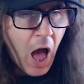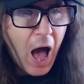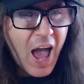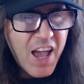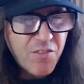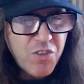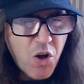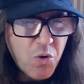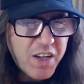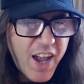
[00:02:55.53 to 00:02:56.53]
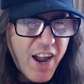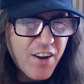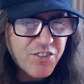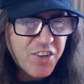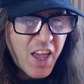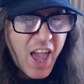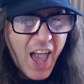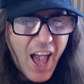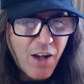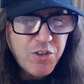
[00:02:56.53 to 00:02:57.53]
I have no cares
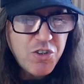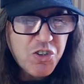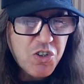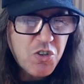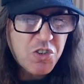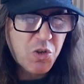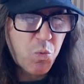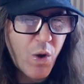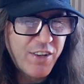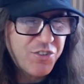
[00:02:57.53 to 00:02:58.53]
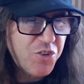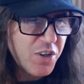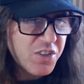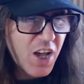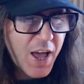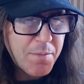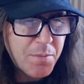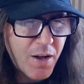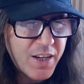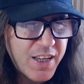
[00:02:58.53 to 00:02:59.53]
how you choose to waste your time and
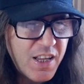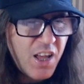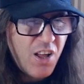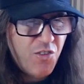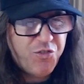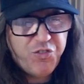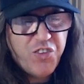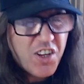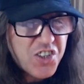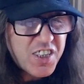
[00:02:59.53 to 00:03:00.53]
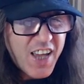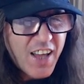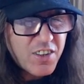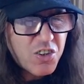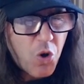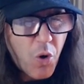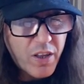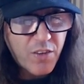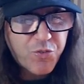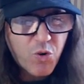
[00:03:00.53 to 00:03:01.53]
money, flush it down the
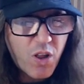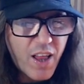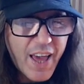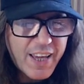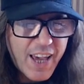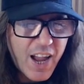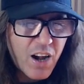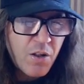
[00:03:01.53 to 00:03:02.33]
toilet for all I care,